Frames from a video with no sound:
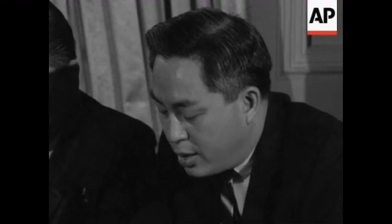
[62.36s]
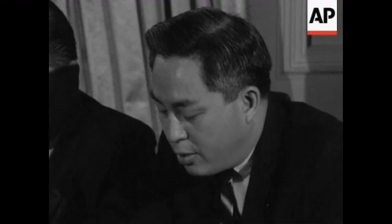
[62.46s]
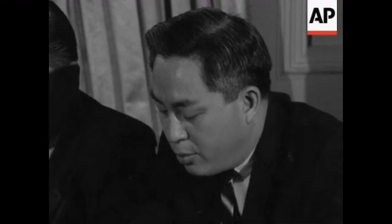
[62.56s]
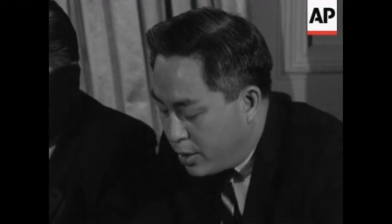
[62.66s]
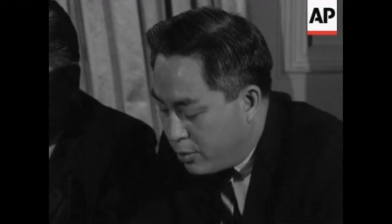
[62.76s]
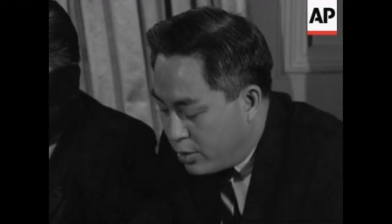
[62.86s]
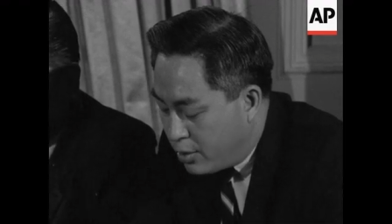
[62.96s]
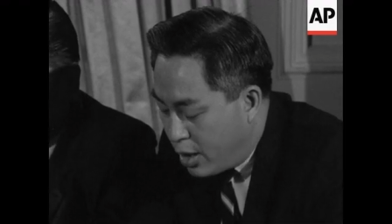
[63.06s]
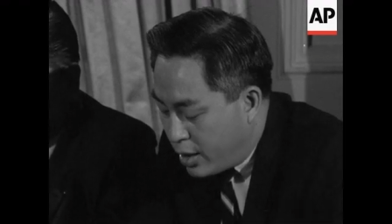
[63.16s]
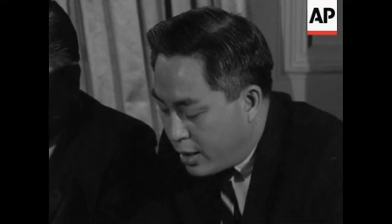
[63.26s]
We will
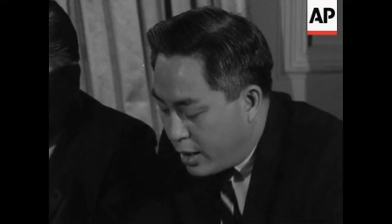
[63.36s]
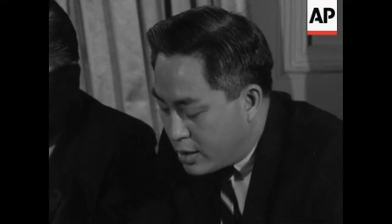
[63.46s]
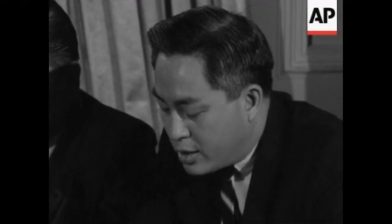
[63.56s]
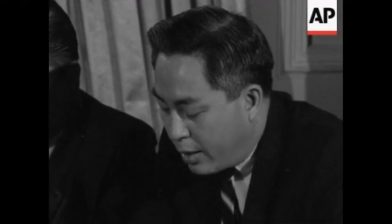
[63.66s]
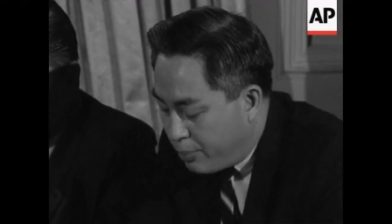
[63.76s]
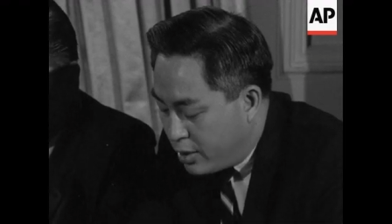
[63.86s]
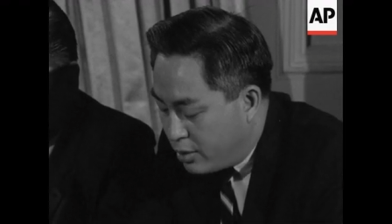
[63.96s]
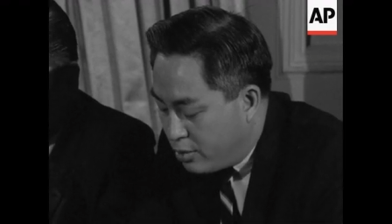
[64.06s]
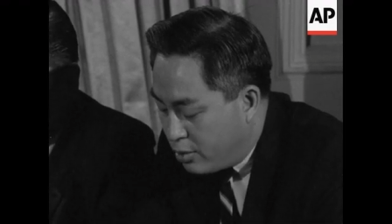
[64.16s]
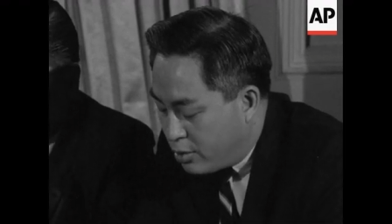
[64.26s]
not accept
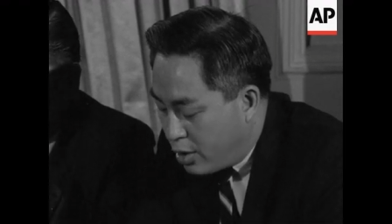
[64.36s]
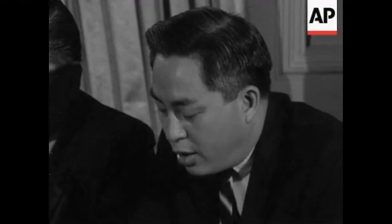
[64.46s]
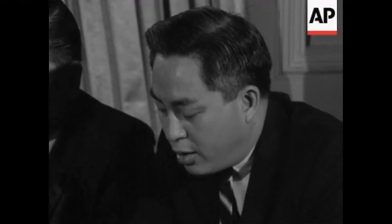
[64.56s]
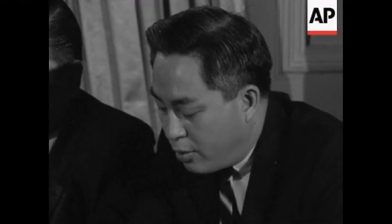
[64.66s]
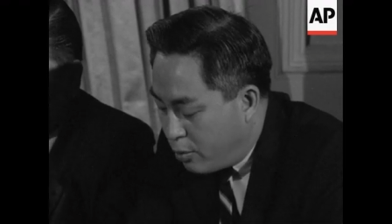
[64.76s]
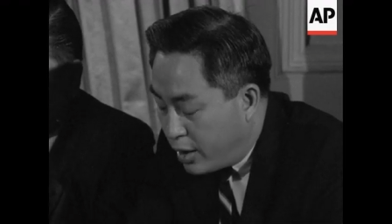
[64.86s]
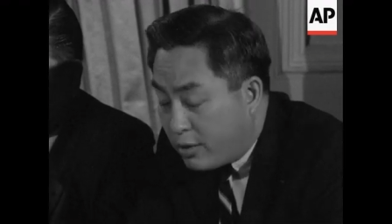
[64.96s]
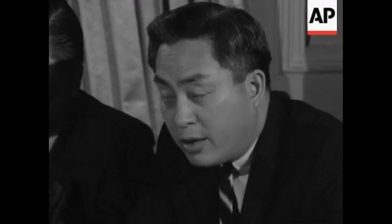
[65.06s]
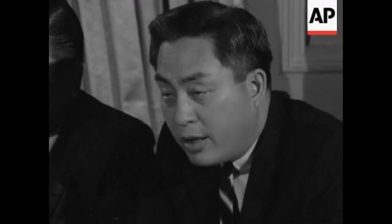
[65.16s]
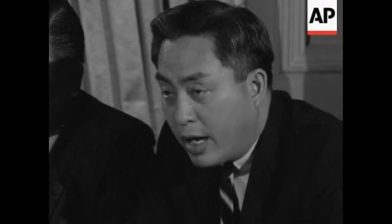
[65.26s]
to talk with
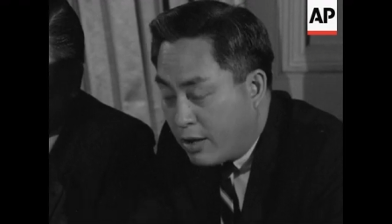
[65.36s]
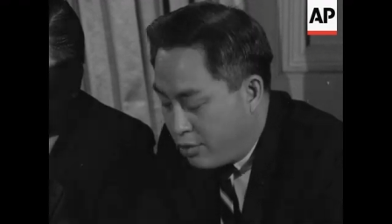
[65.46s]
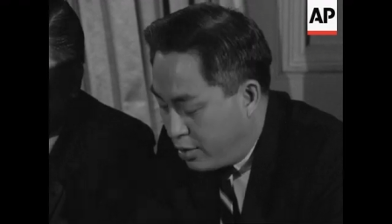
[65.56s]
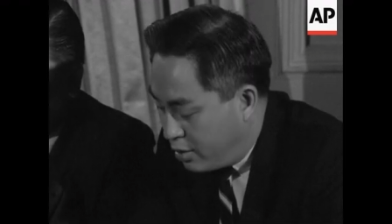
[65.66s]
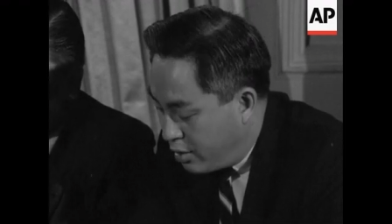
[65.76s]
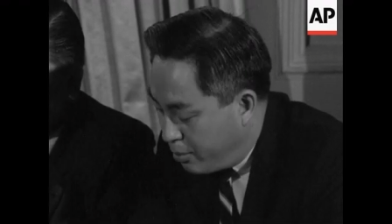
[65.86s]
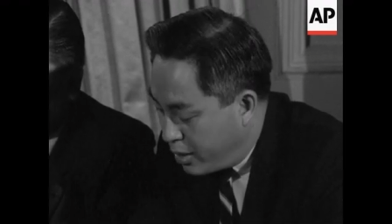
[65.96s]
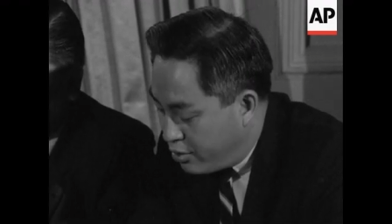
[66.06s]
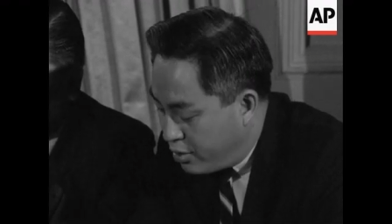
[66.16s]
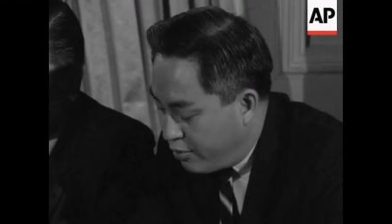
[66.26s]
the National
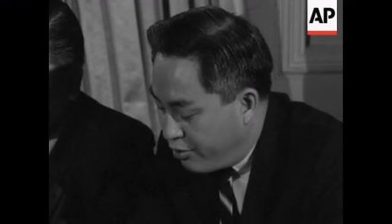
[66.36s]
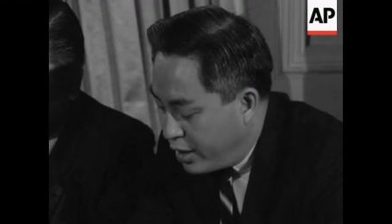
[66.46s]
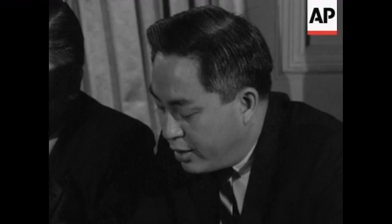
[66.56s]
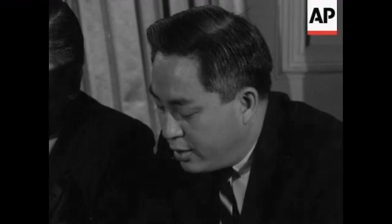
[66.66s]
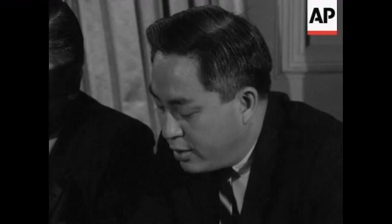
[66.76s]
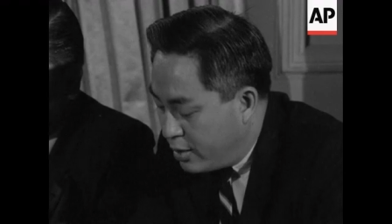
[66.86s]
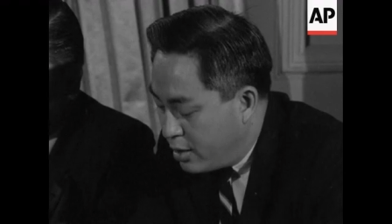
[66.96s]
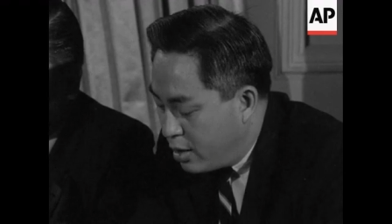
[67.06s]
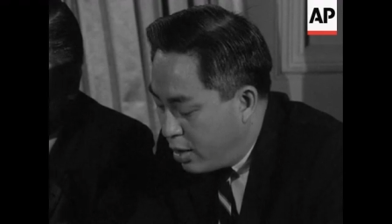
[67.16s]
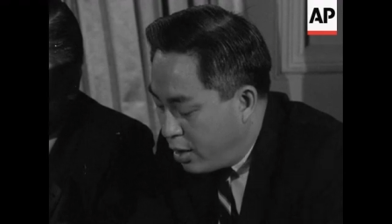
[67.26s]
Liberation Front
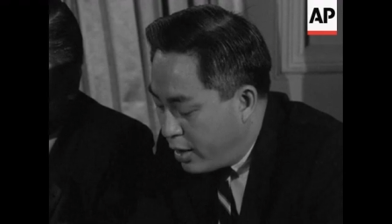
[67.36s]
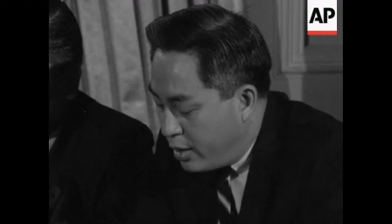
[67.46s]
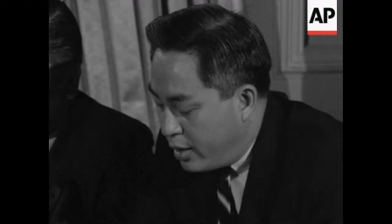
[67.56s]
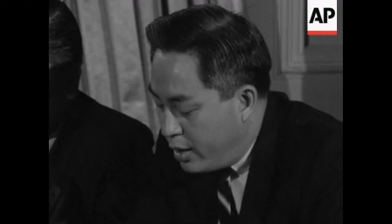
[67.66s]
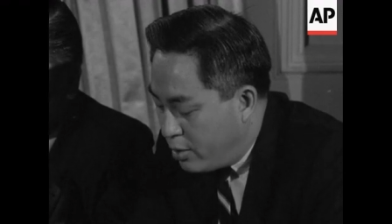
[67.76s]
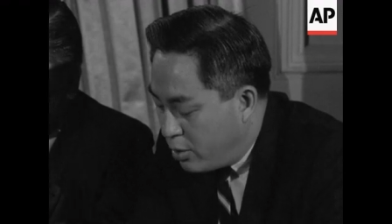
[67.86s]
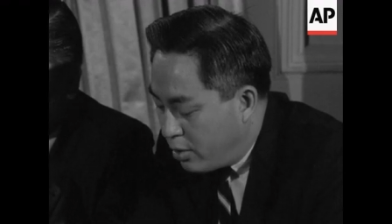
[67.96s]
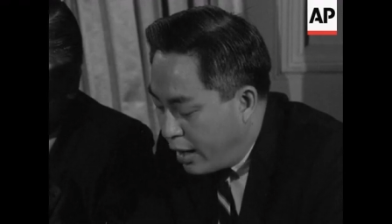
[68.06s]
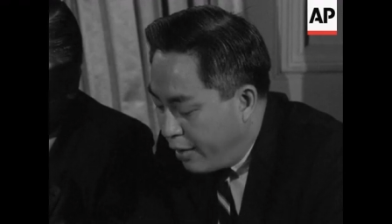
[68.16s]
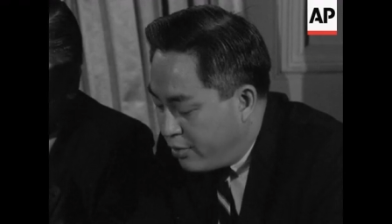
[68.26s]
on an equal
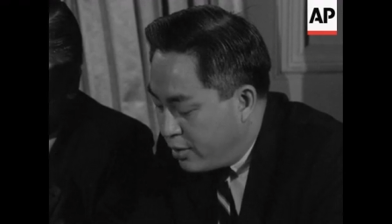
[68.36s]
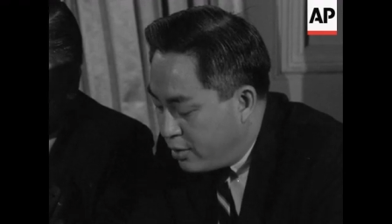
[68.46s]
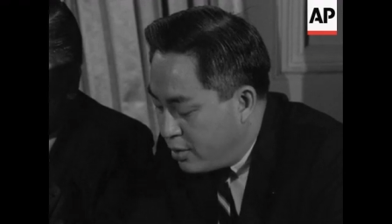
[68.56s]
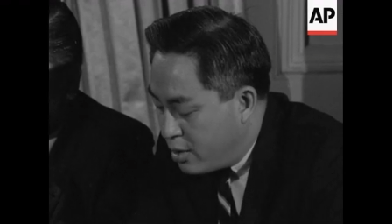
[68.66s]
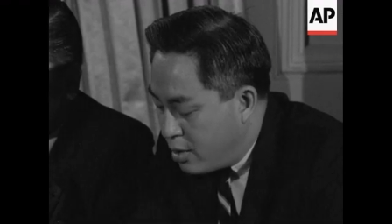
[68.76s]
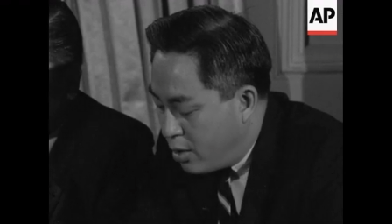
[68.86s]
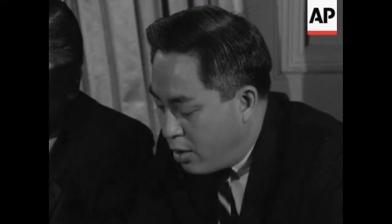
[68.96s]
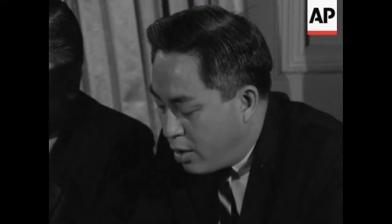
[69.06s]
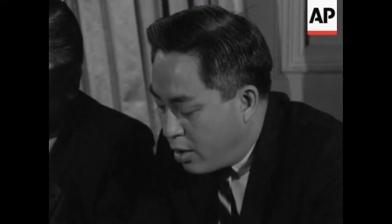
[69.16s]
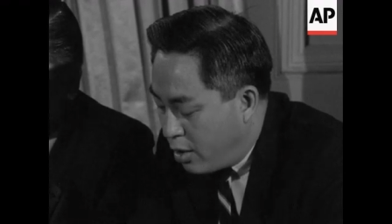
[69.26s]
level
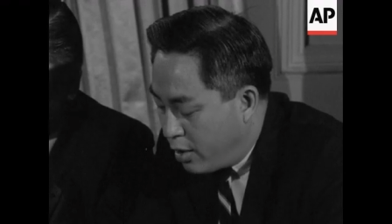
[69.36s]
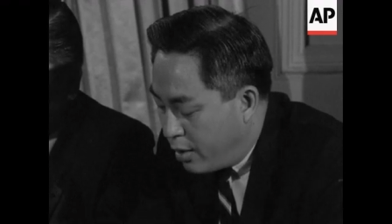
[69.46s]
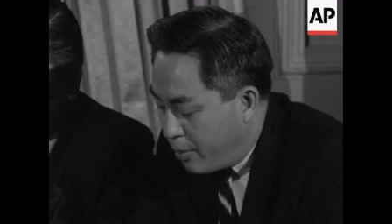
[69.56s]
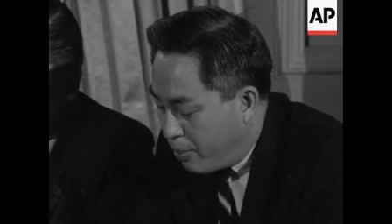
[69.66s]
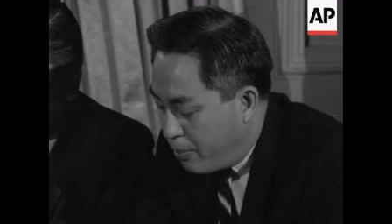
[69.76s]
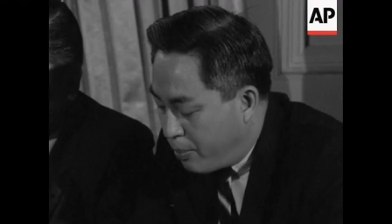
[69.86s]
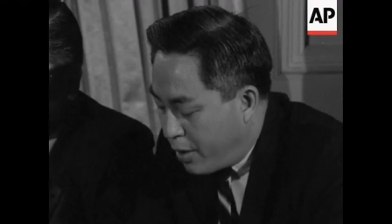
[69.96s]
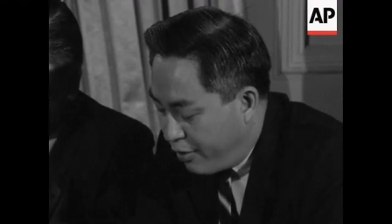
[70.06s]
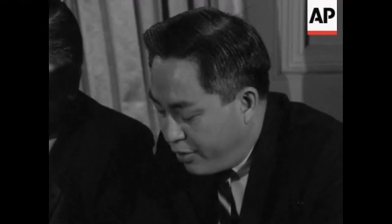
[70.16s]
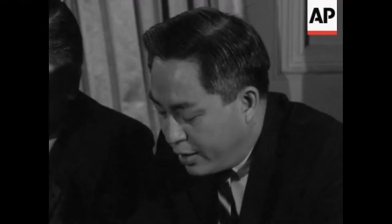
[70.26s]
or on a
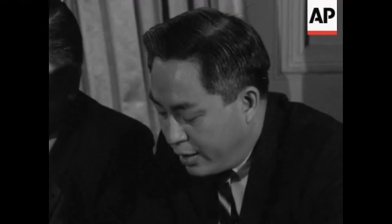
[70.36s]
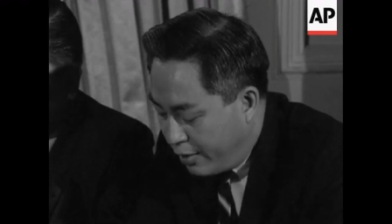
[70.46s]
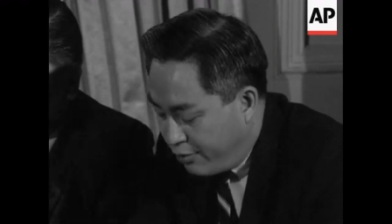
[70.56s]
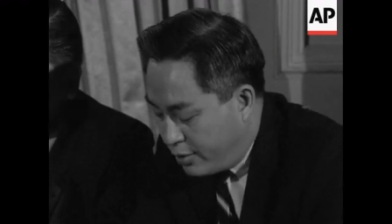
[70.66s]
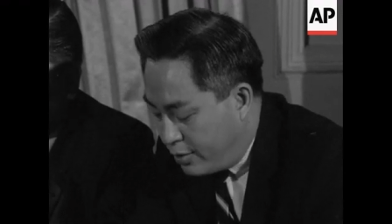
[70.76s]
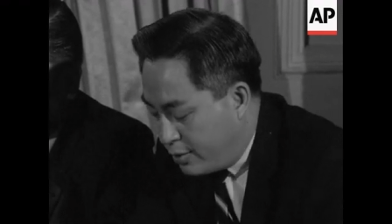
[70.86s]
private level.